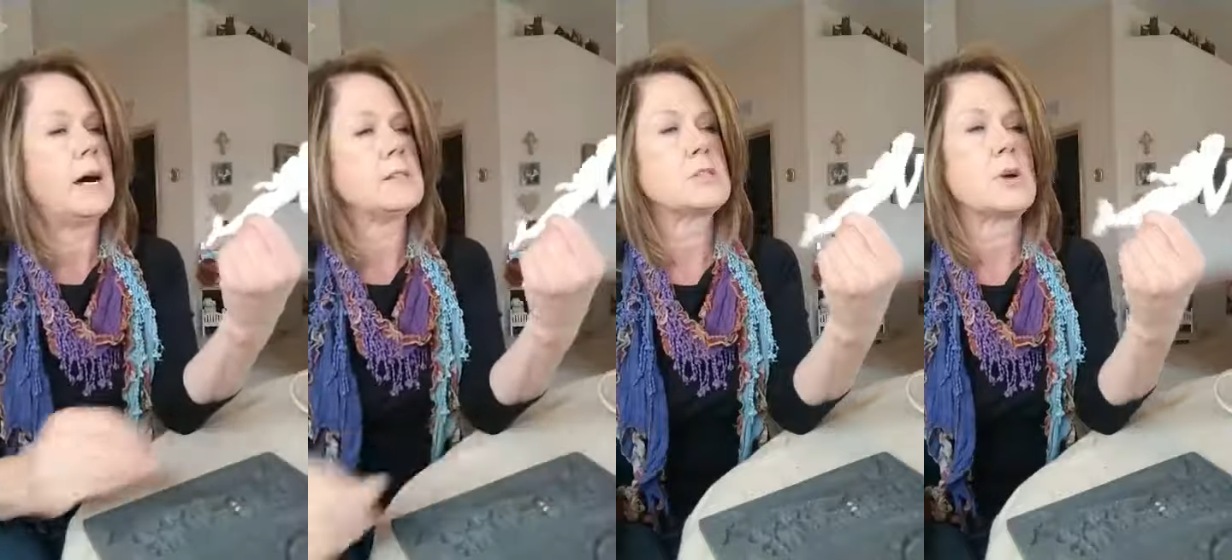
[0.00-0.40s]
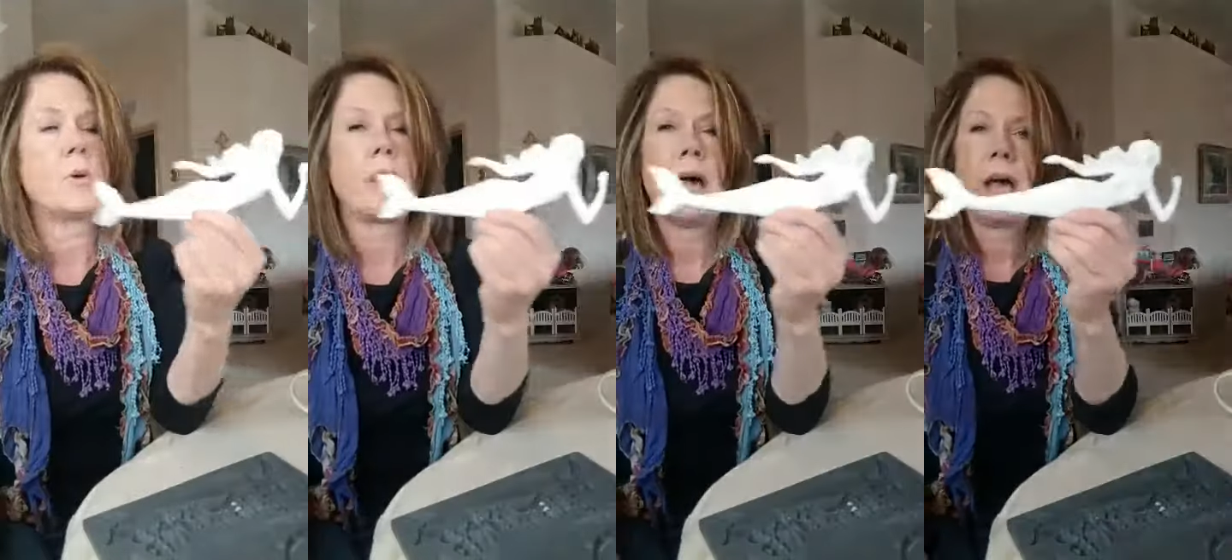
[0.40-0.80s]

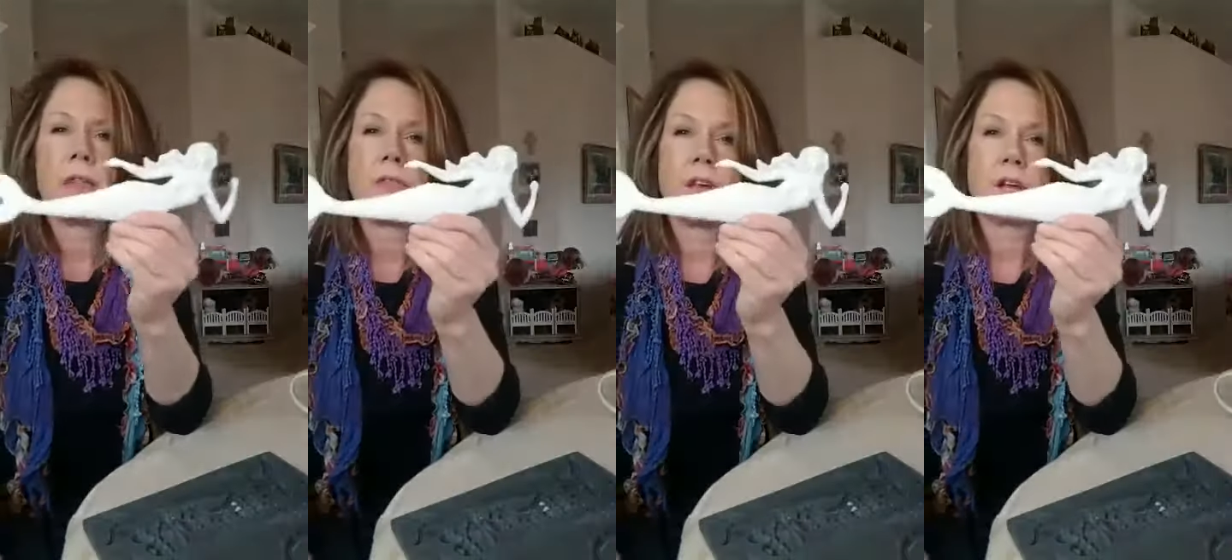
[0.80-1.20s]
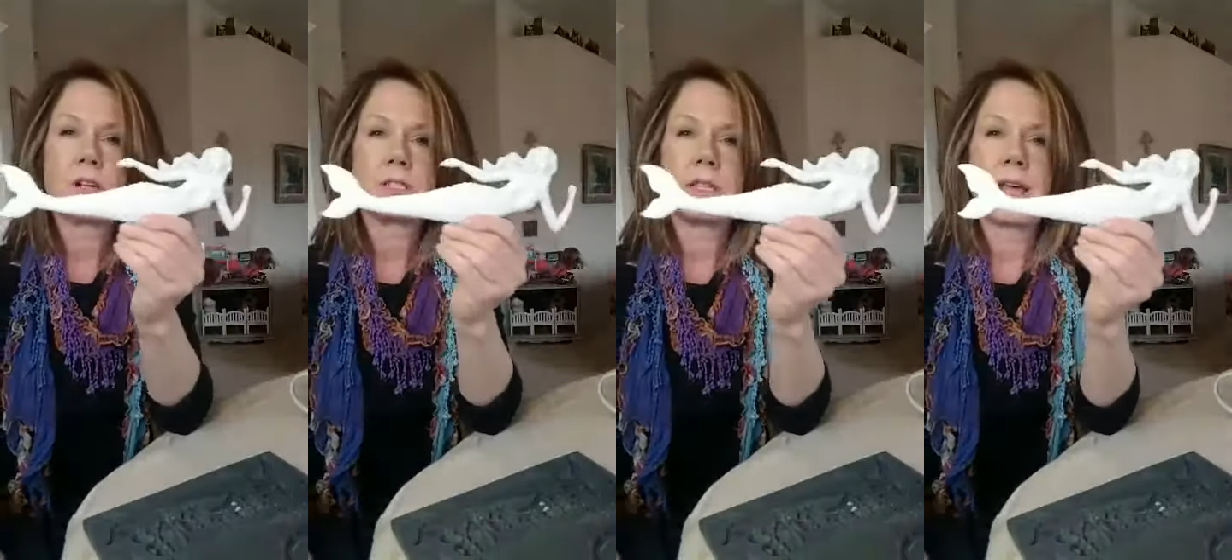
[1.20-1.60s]
So
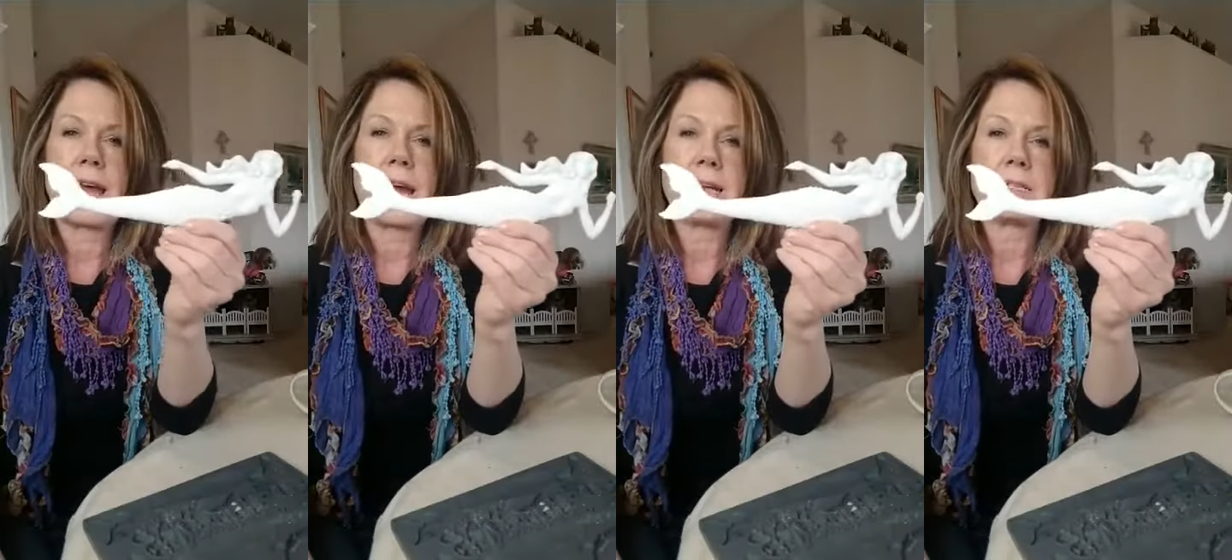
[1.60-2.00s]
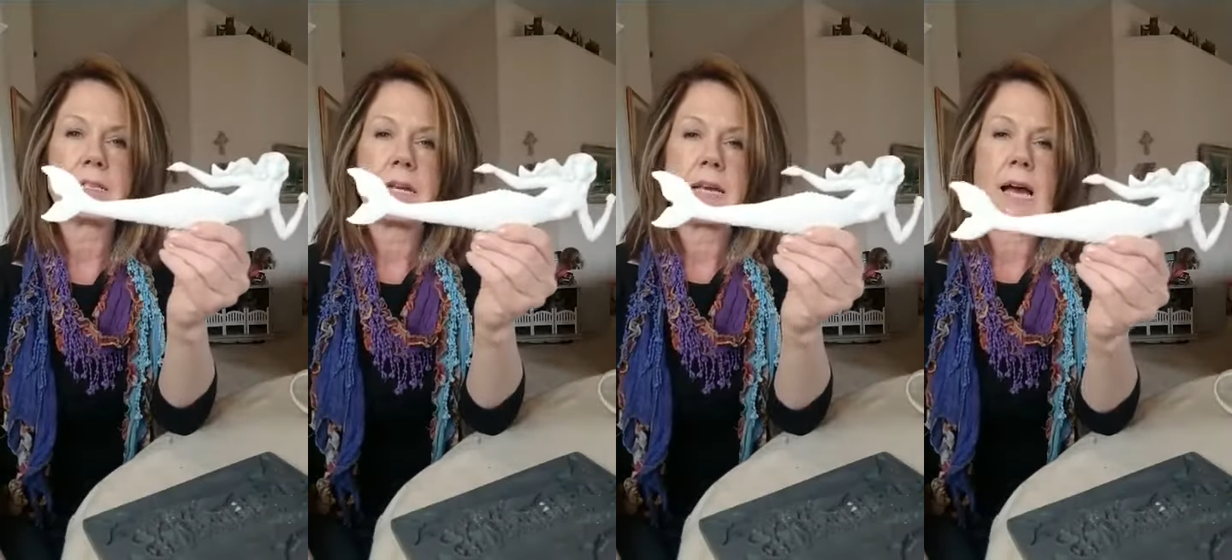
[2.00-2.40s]
there's that.
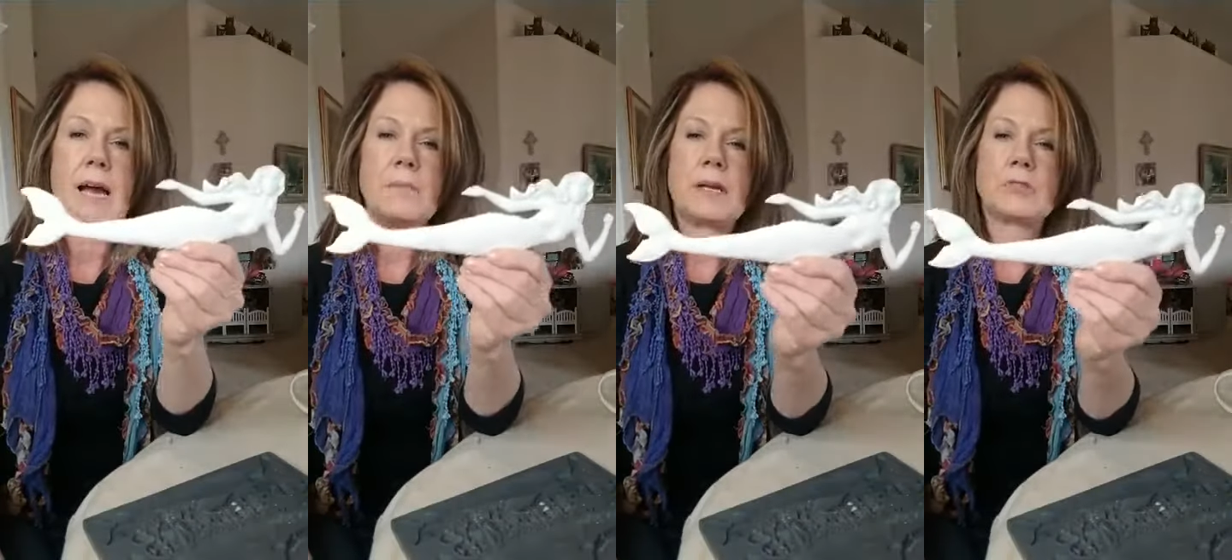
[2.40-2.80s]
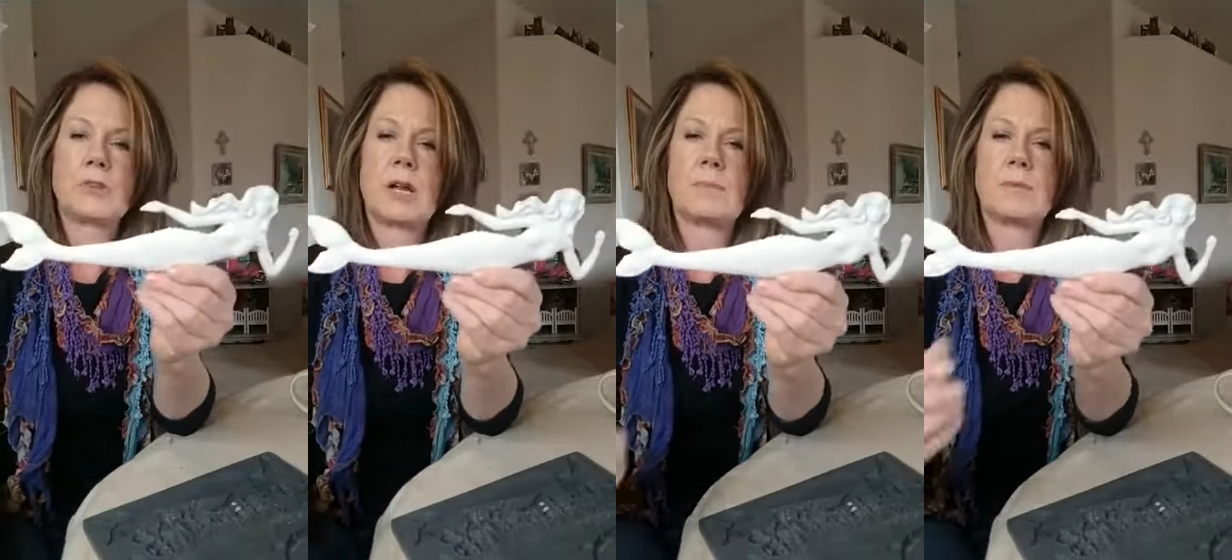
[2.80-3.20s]
I might
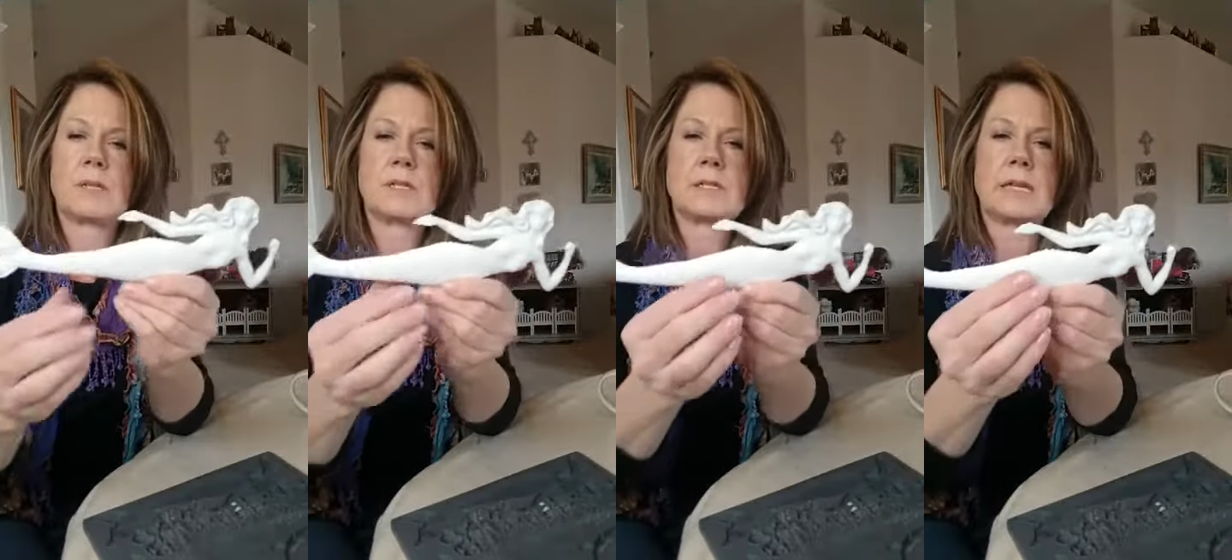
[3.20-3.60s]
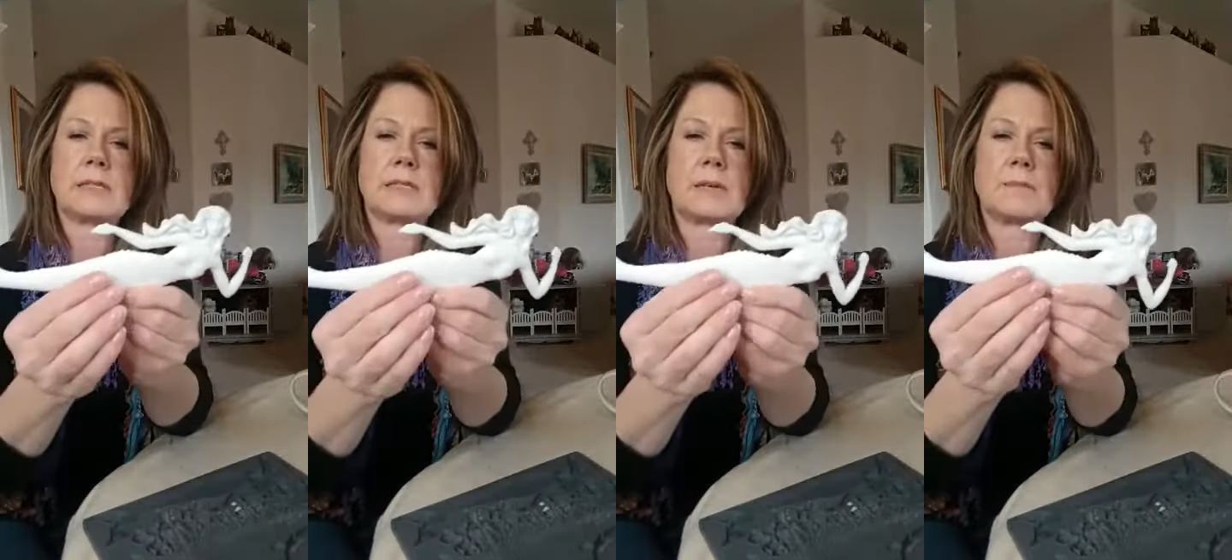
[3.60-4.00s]
try to put this
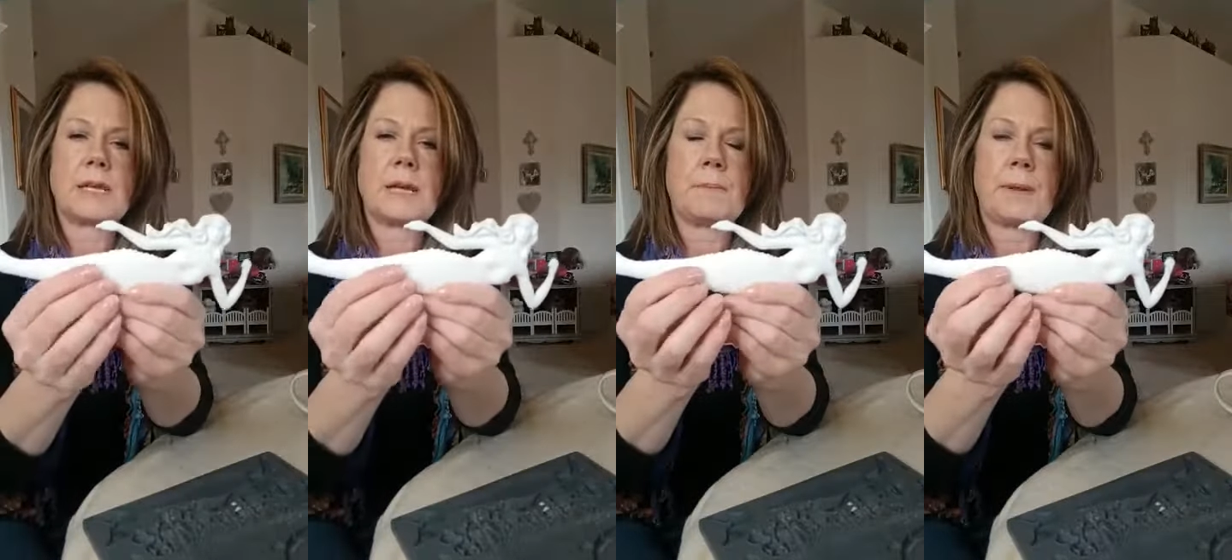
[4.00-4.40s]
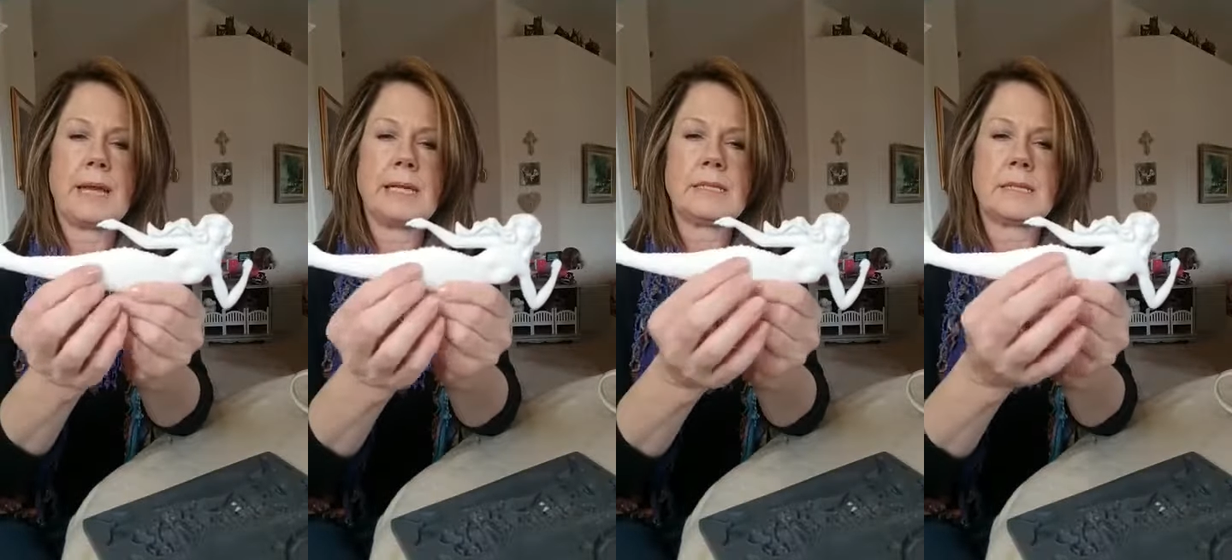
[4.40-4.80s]
on something and
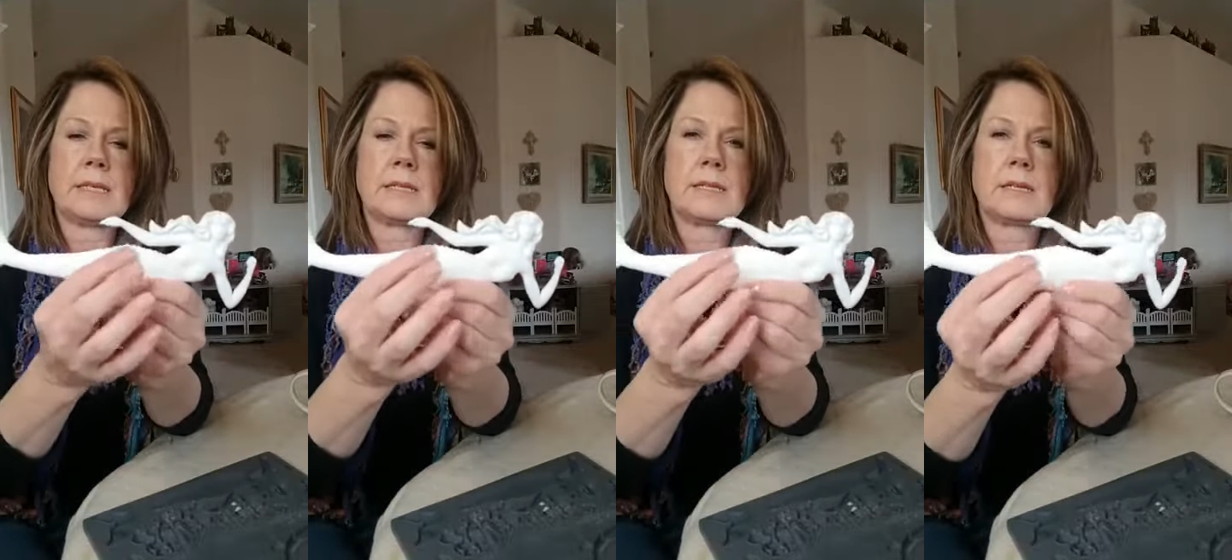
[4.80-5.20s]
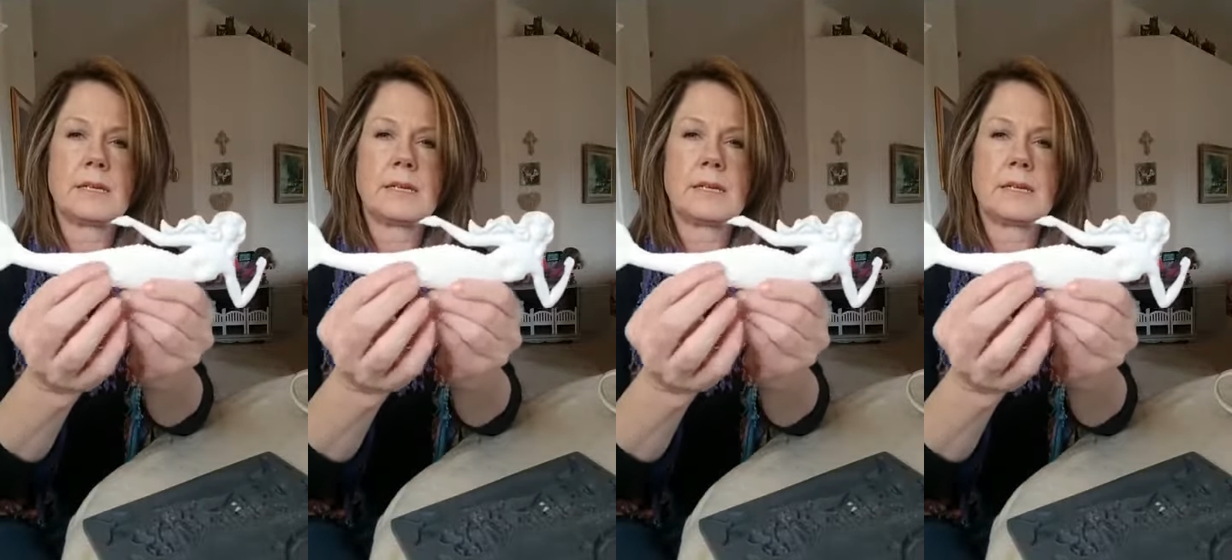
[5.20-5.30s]
paint it.